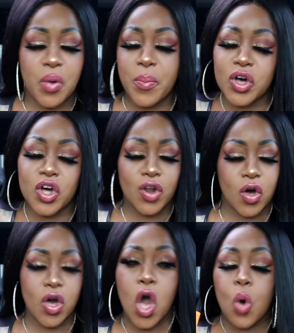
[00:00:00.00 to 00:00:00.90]
proper
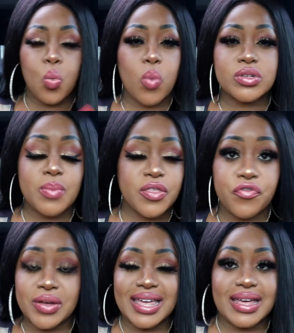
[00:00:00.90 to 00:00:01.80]
clock what was
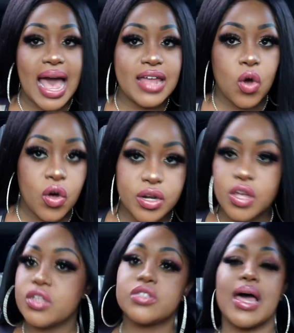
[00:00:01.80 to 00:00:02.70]
motherfucking going on.
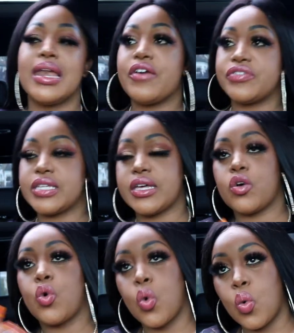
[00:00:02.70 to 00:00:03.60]
So I left it.
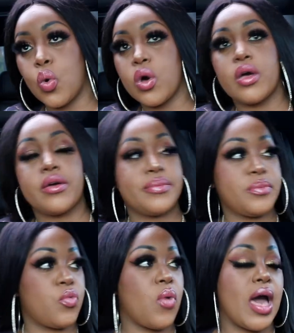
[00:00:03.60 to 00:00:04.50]
Cool
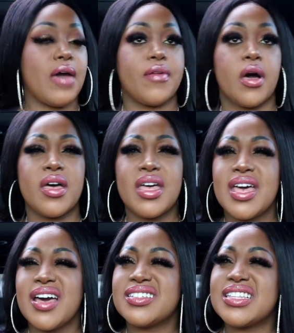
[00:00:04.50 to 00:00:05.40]
whatever.
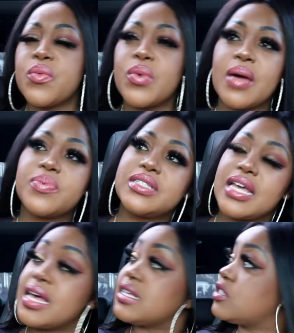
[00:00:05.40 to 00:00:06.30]
So then we went
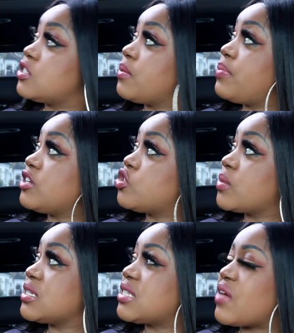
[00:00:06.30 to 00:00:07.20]
upstairs to the
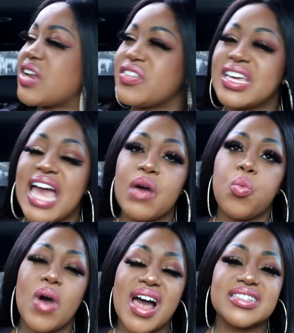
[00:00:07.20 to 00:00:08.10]
bedroom and stuff, and I think at,
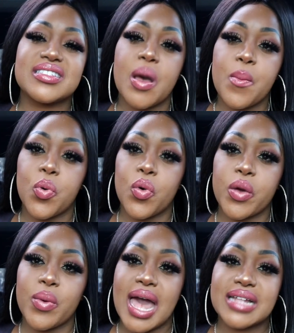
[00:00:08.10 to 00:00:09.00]
at some
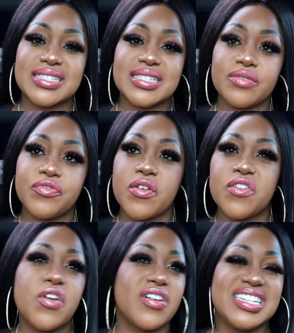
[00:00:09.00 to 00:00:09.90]
point we had
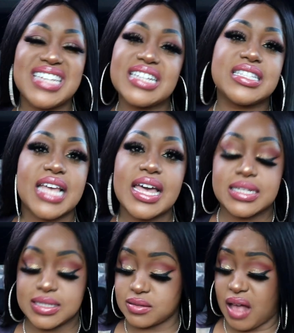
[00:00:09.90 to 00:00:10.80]
very, very dead
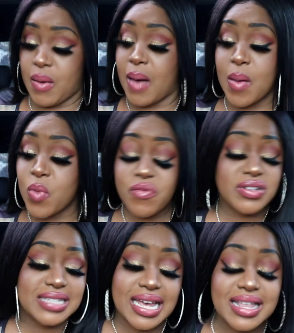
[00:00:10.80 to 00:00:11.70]
sex. I'm, I'm, not
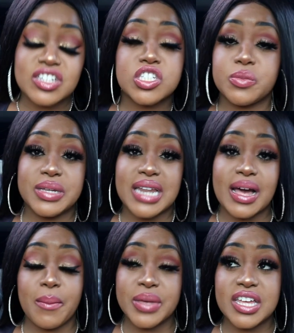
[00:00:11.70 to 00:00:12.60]
even saying that just to be
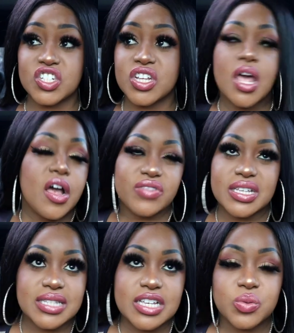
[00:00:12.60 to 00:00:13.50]
like a bitch.
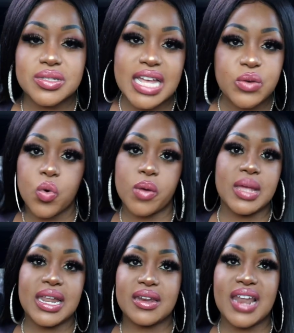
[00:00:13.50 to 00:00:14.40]
The sex was dead,
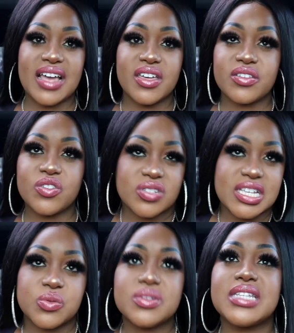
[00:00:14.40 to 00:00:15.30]
watermelon. Like, your
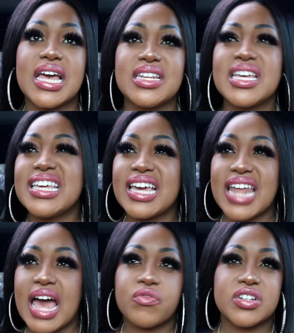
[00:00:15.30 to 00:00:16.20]
sex was dead. He
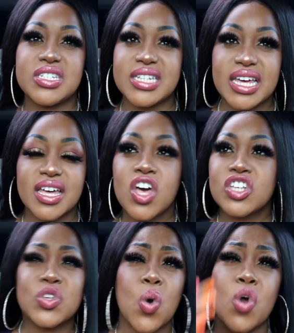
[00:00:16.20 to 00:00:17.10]
had an average dick.
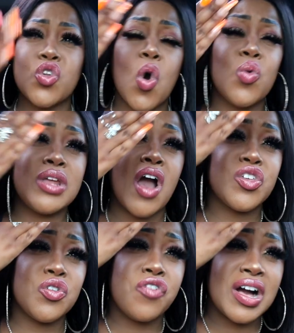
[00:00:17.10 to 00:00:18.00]
So you're not only are
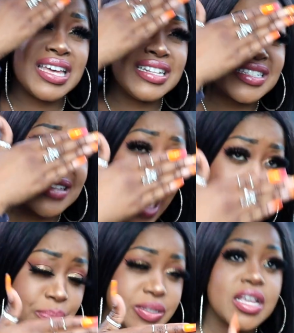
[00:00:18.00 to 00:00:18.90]
you fucking
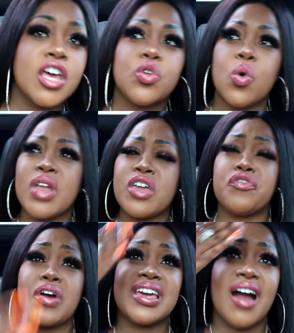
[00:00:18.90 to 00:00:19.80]
tapped, not only are you
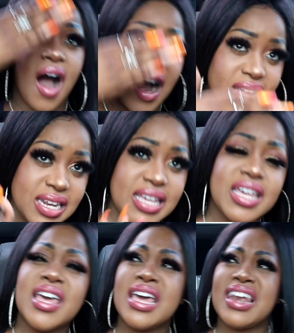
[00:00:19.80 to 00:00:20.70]
fucking
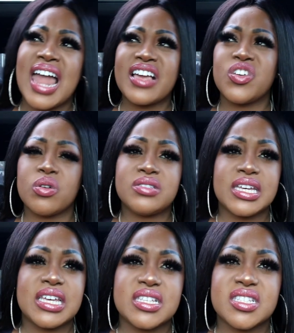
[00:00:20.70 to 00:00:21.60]
ugly, like, your
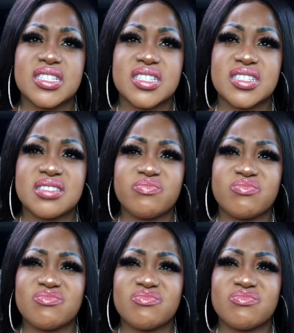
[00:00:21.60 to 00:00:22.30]
dick is